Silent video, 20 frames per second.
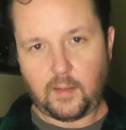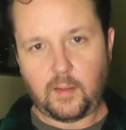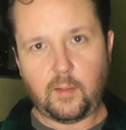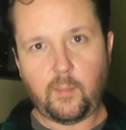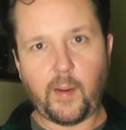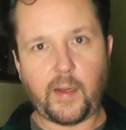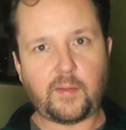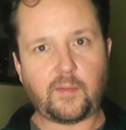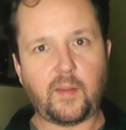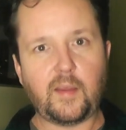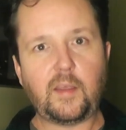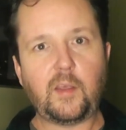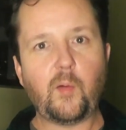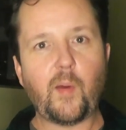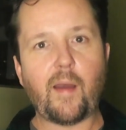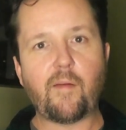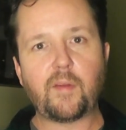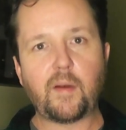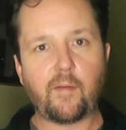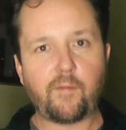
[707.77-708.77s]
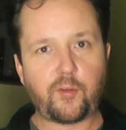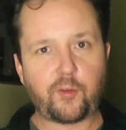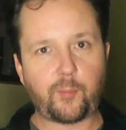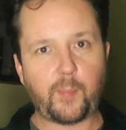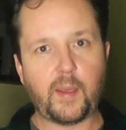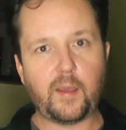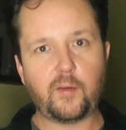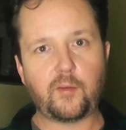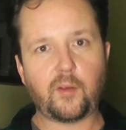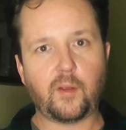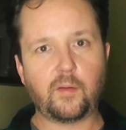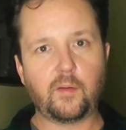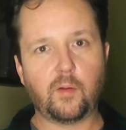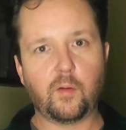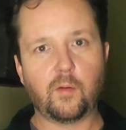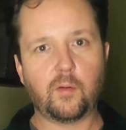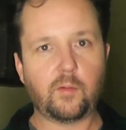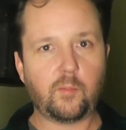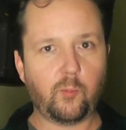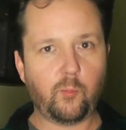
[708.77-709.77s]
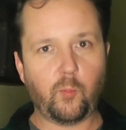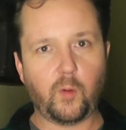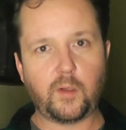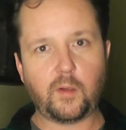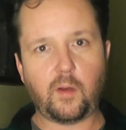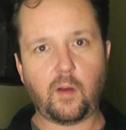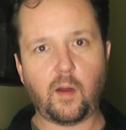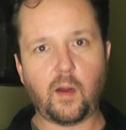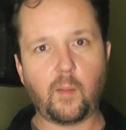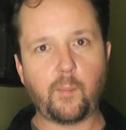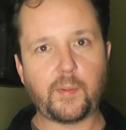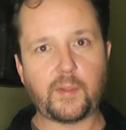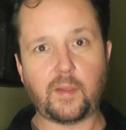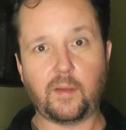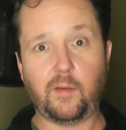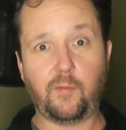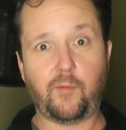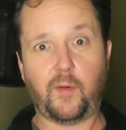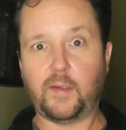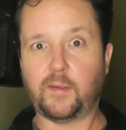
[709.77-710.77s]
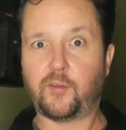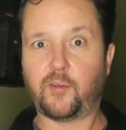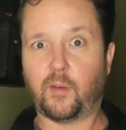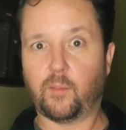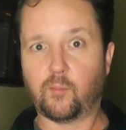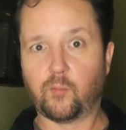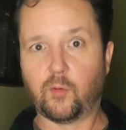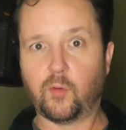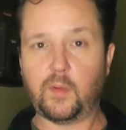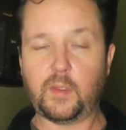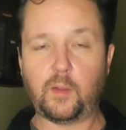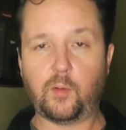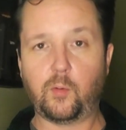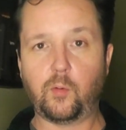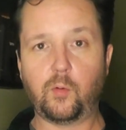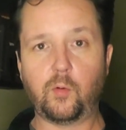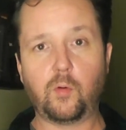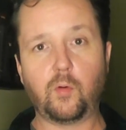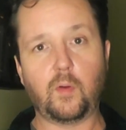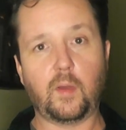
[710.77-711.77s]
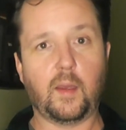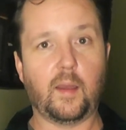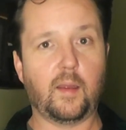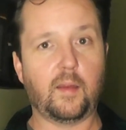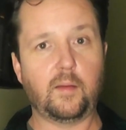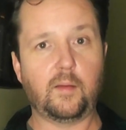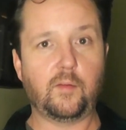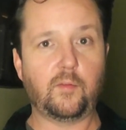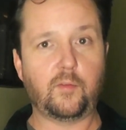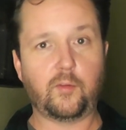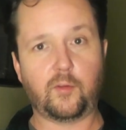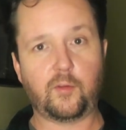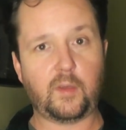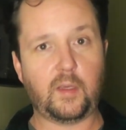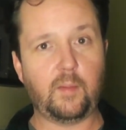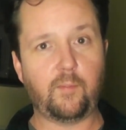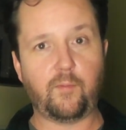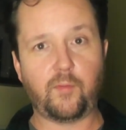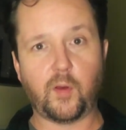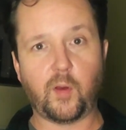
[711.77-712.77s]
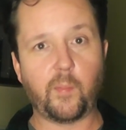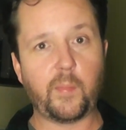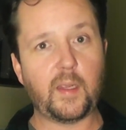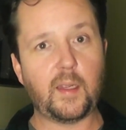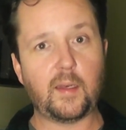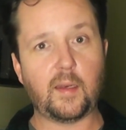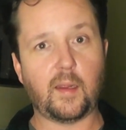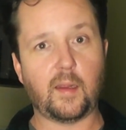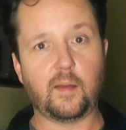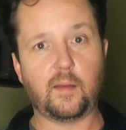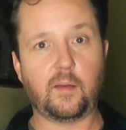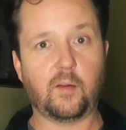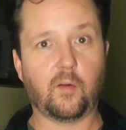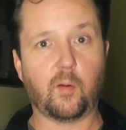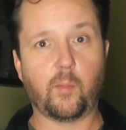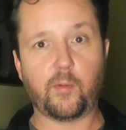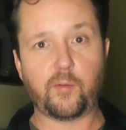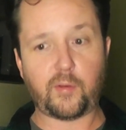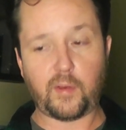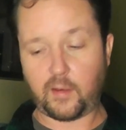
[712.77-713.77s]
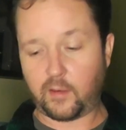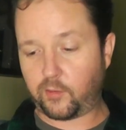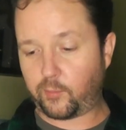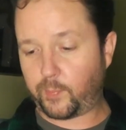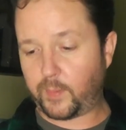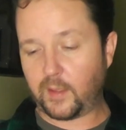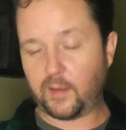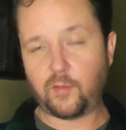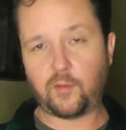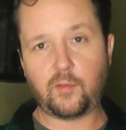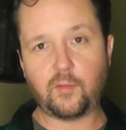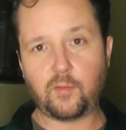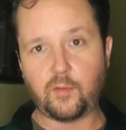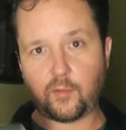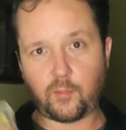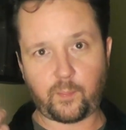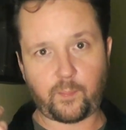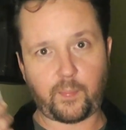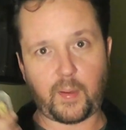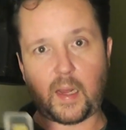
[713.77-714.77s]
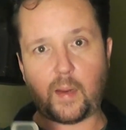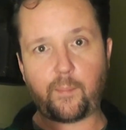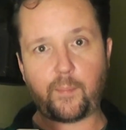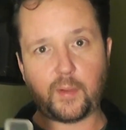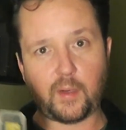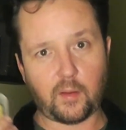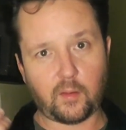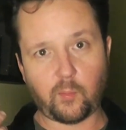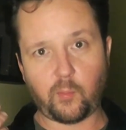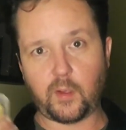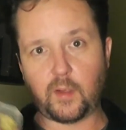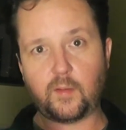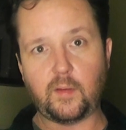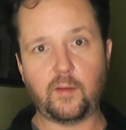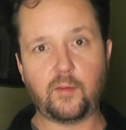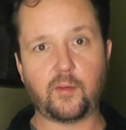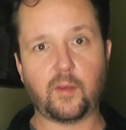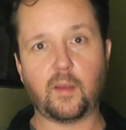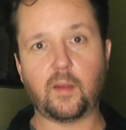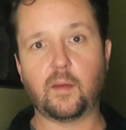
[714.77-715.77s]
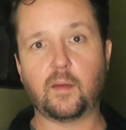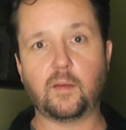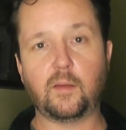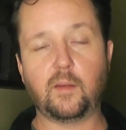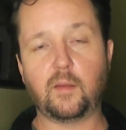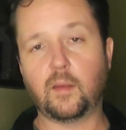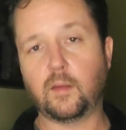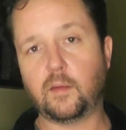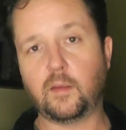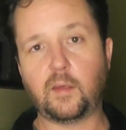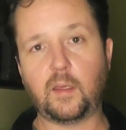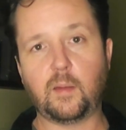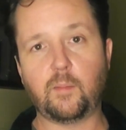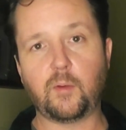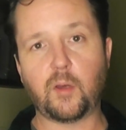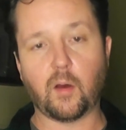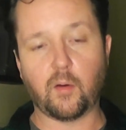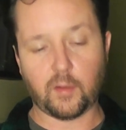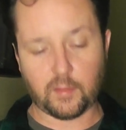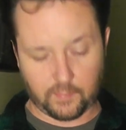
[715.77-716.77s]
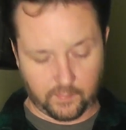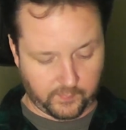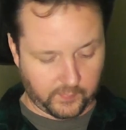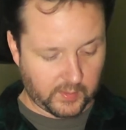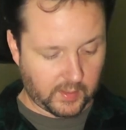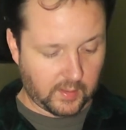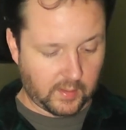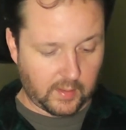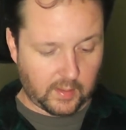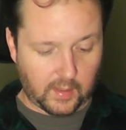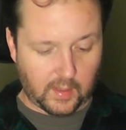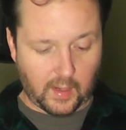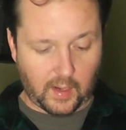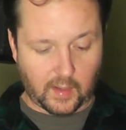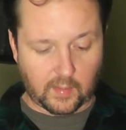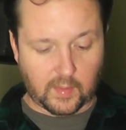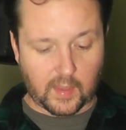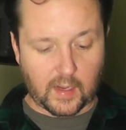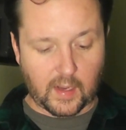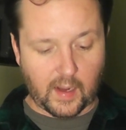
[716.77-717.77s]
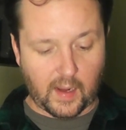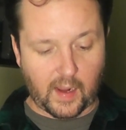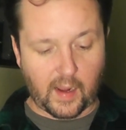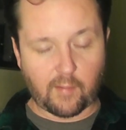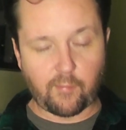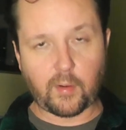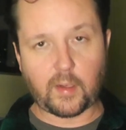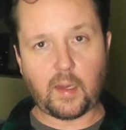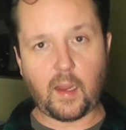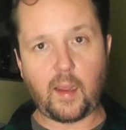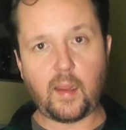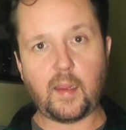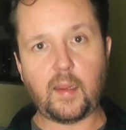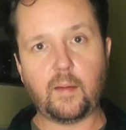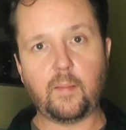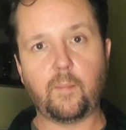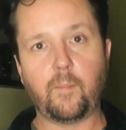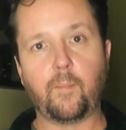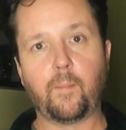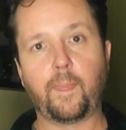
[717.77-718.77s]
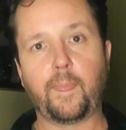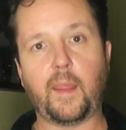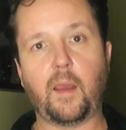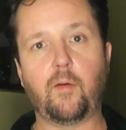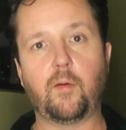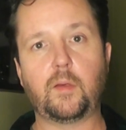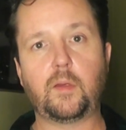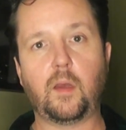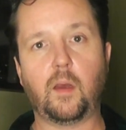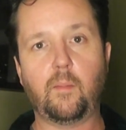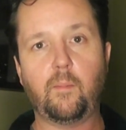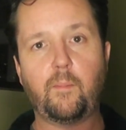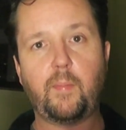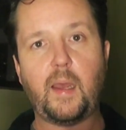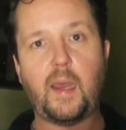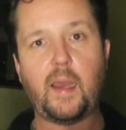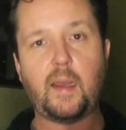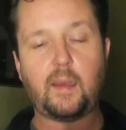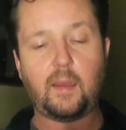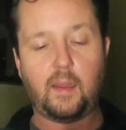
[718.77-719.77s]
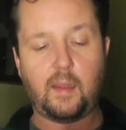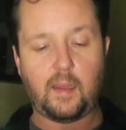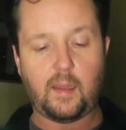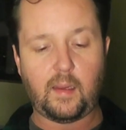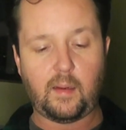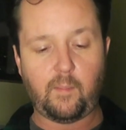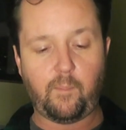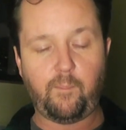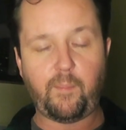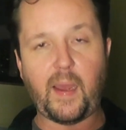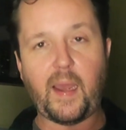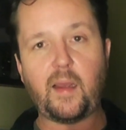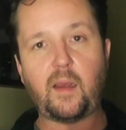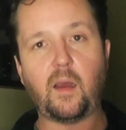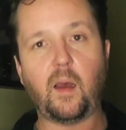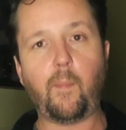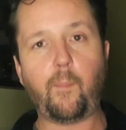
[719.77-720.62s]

you might think you have enough space on your one card, but then you find something really cool and you just keep filming and you're almost out of space. You just pop another one of these in and you keep going. And then every night, I would come back and back